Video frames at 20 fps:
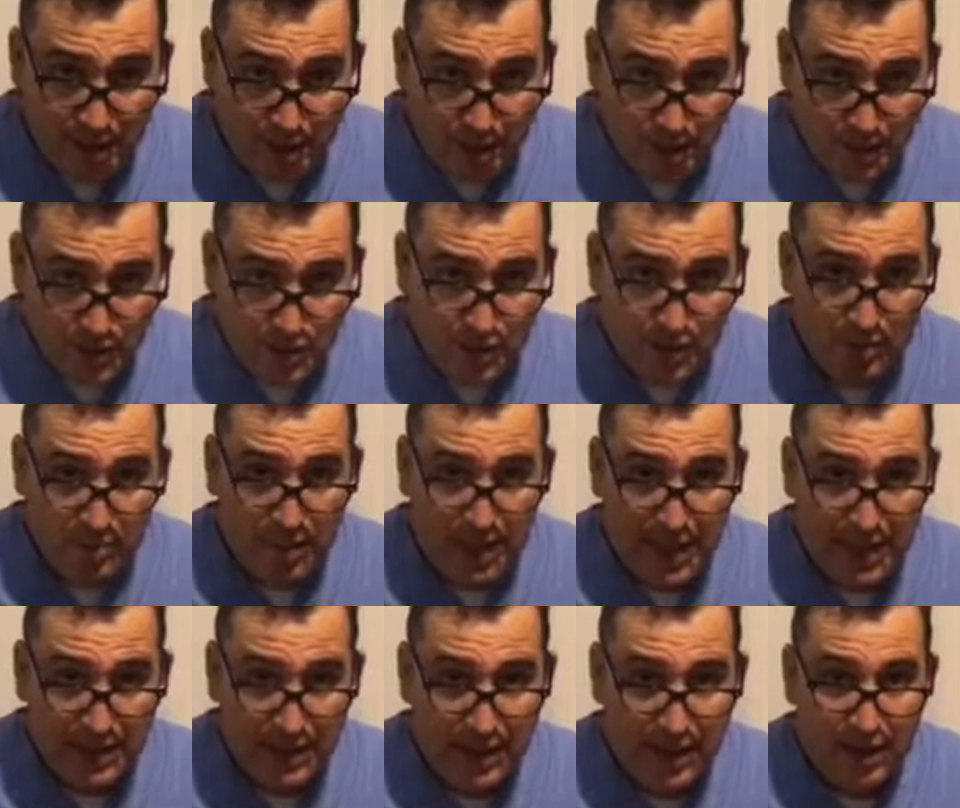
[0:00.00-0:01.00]
of arch their
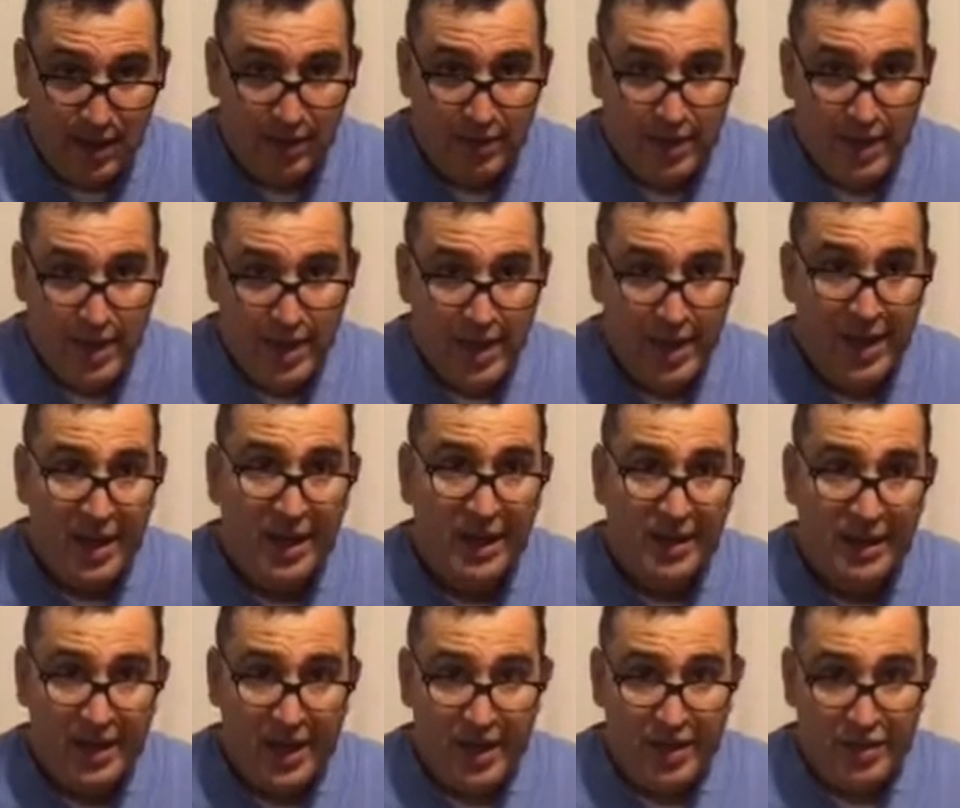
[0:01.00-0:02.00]
back out.
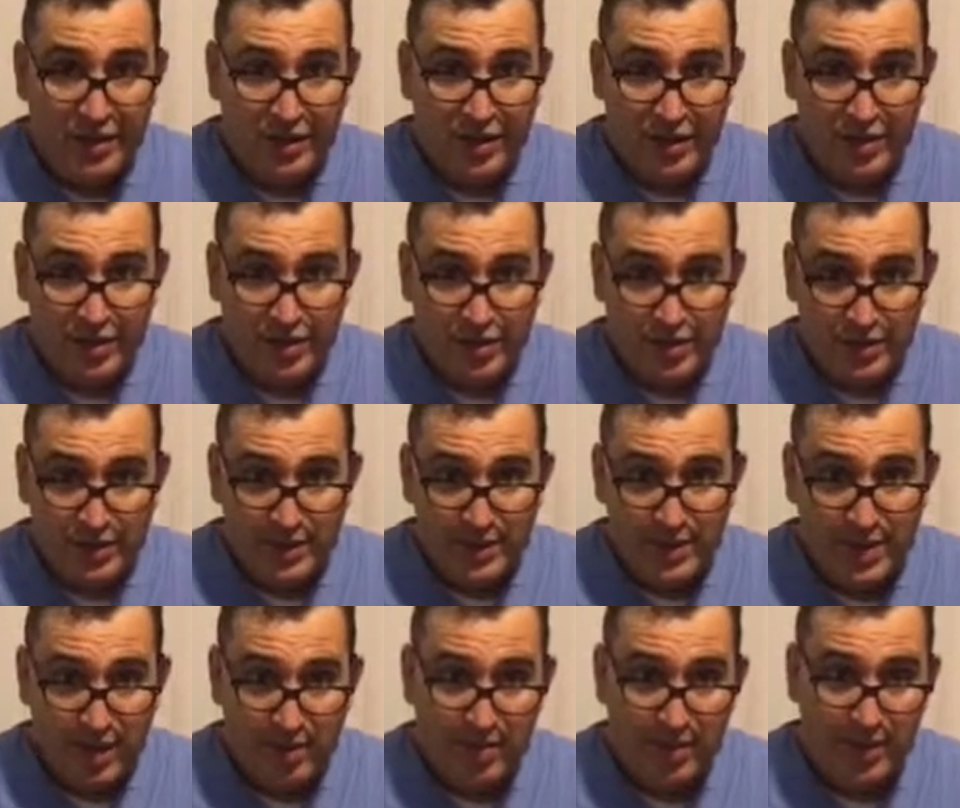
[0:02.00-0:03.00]
And again, you're going to do the
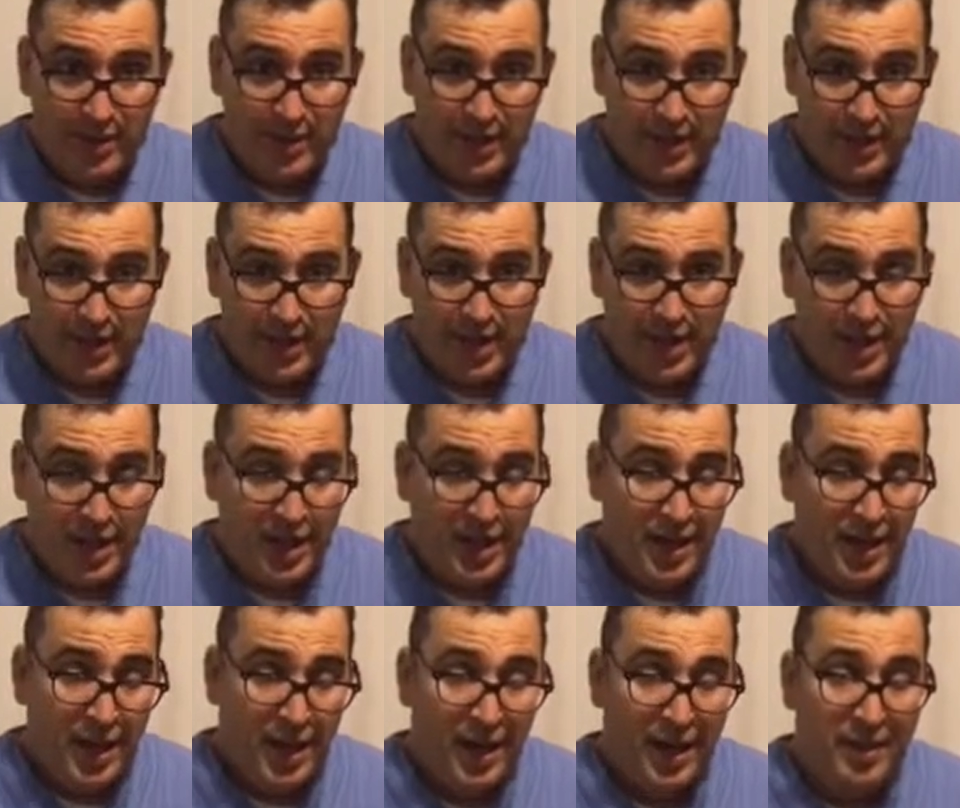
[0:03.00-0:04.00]
same thing.
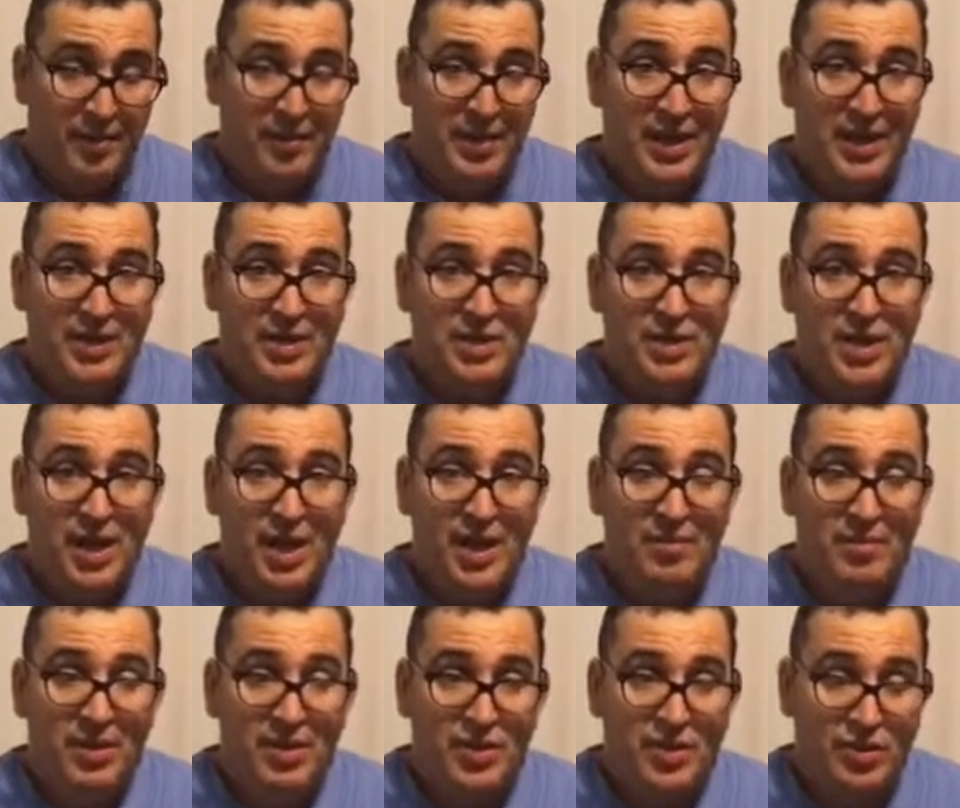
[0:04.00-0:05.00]
Each
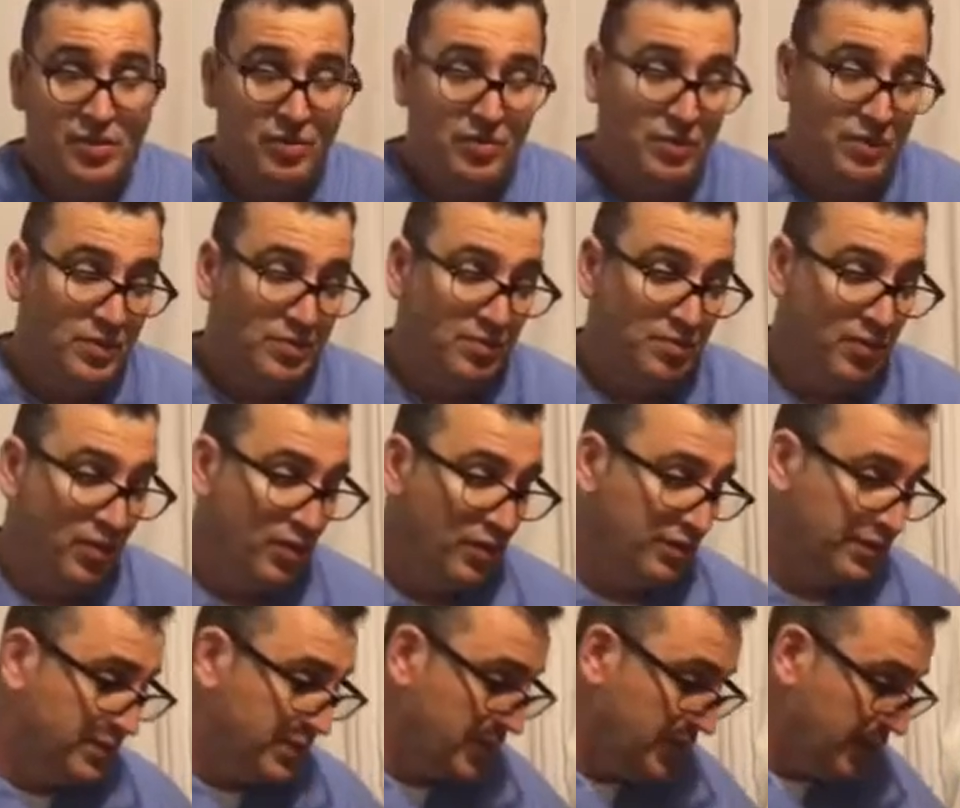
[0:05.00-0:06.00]
time as you
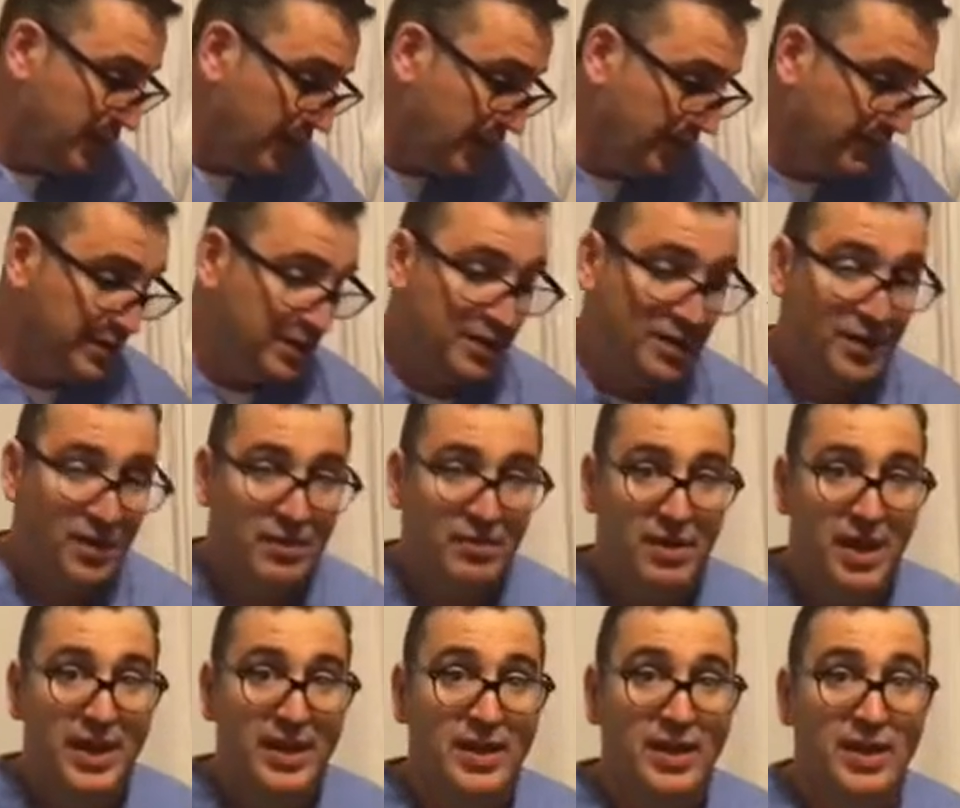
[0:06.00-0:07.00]
move to the left and to the
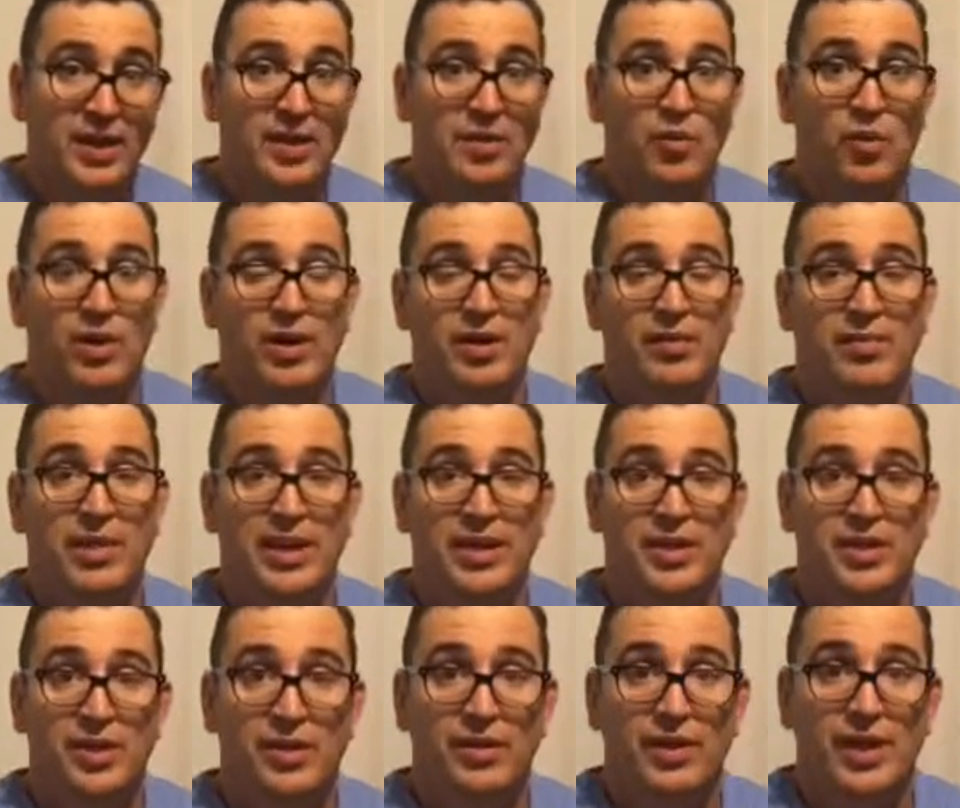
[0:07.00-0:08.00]
right, you want to make
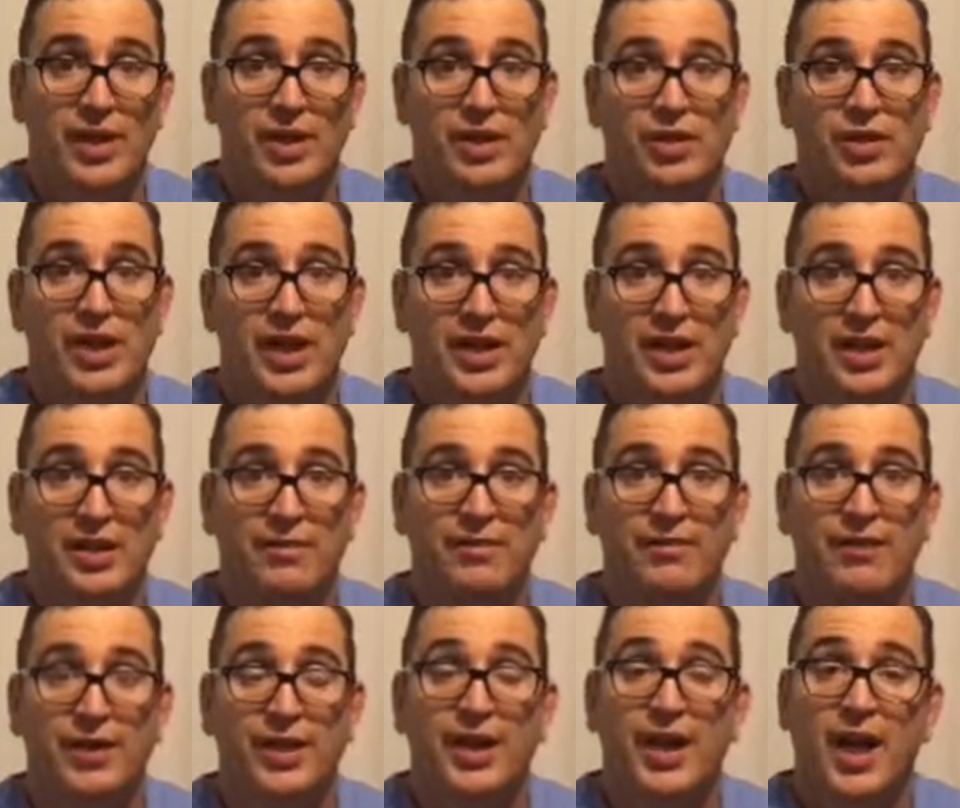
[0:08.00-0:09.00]
sure that you're checking
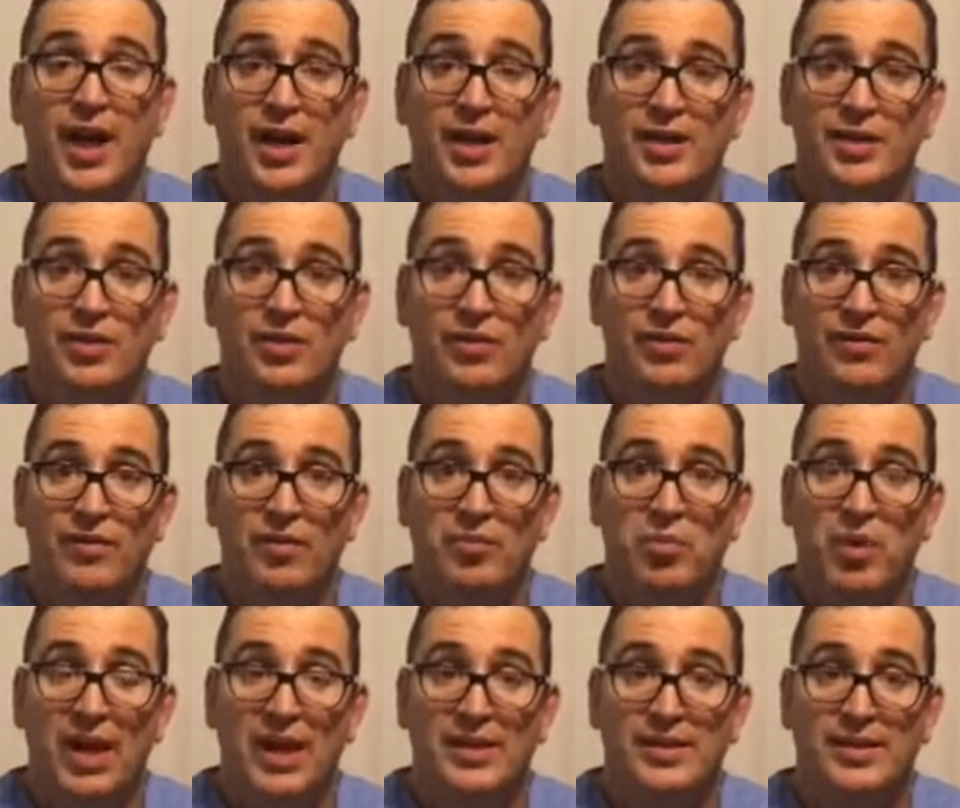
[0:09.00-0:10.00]
for the contour of the
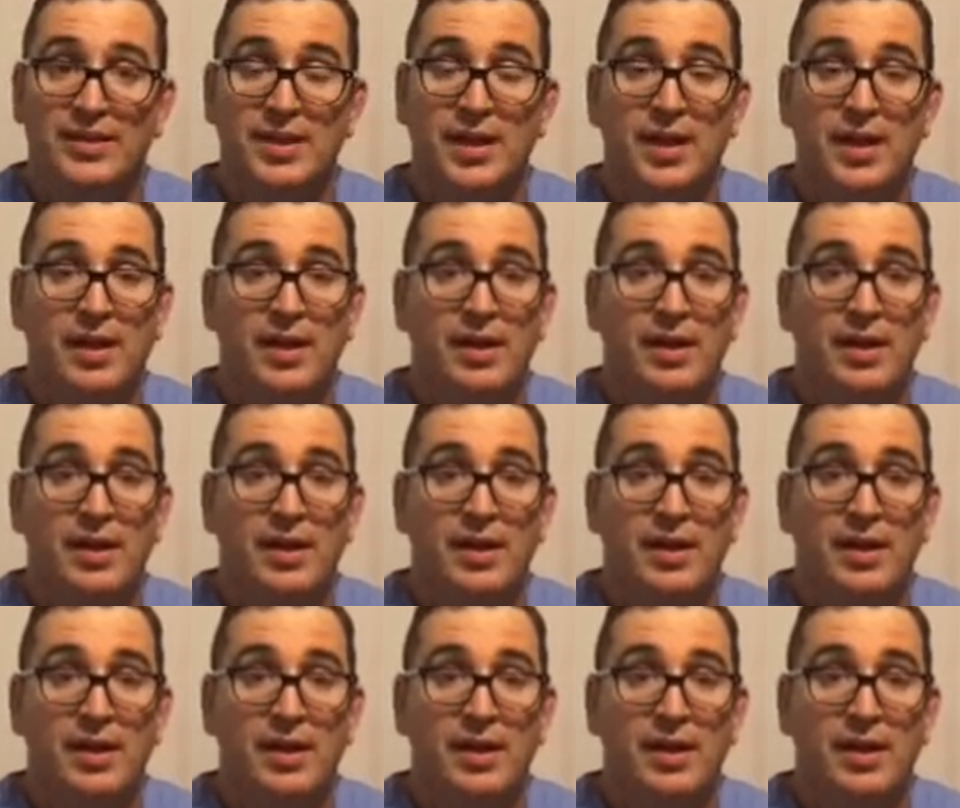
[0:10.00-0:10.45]
breast,